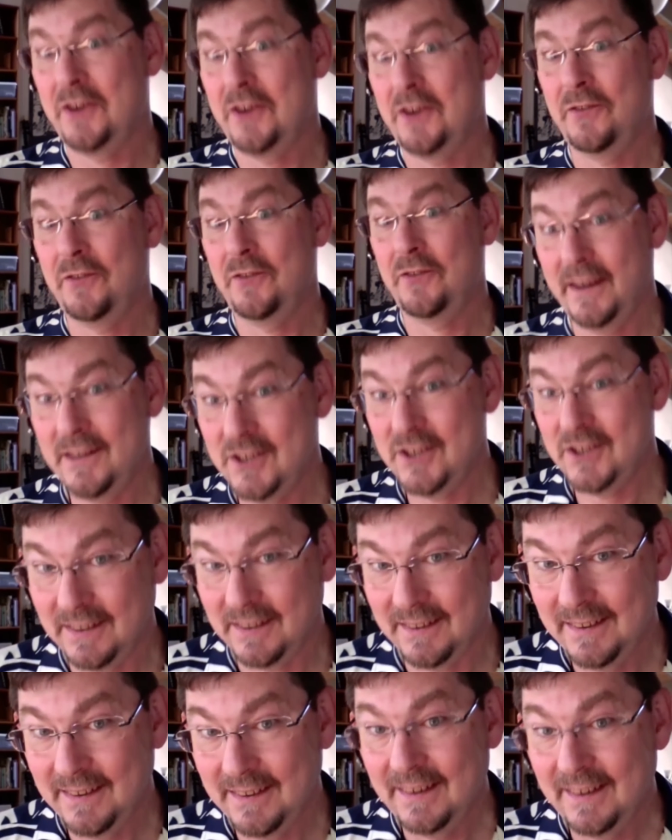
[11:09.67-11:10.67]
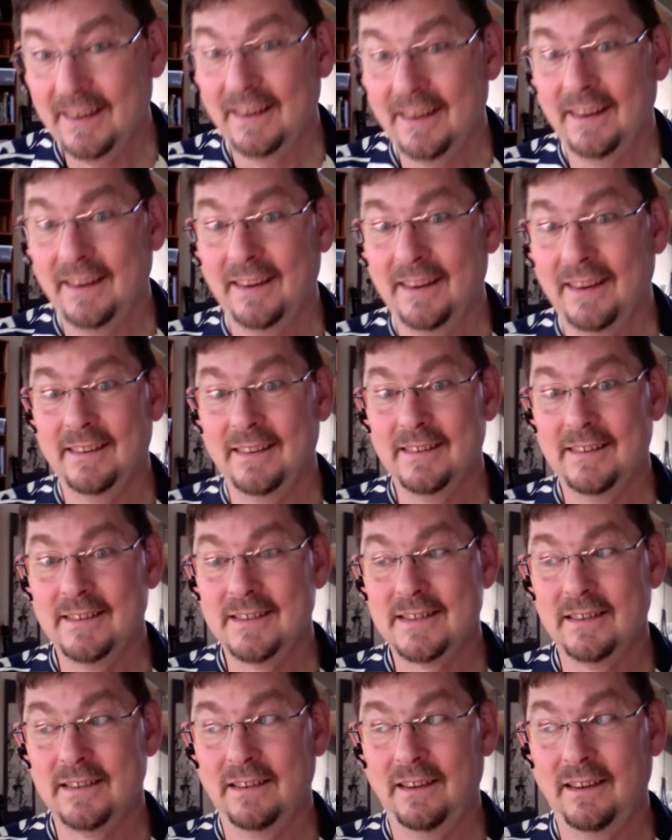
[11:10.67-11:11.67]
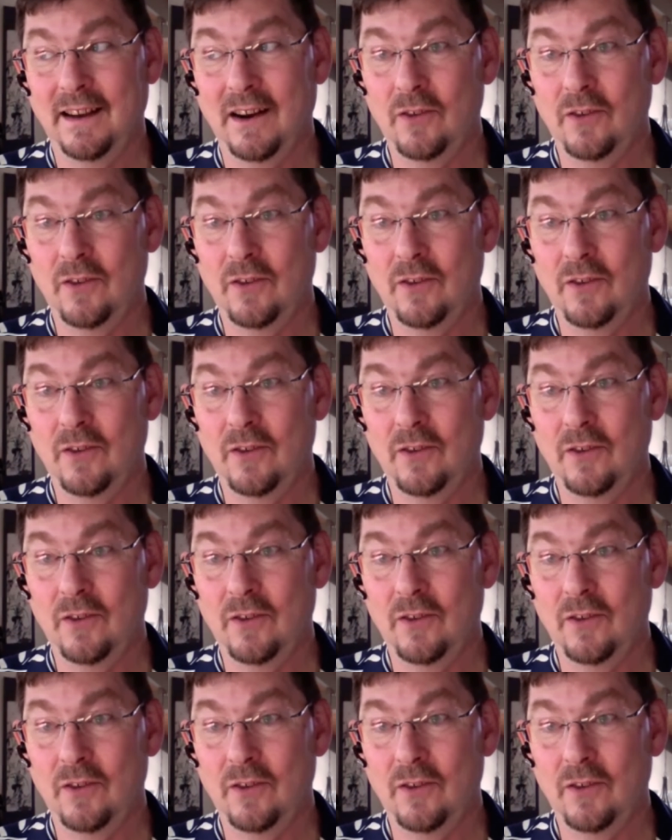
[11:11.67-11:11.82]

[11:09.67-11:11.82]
innovation is,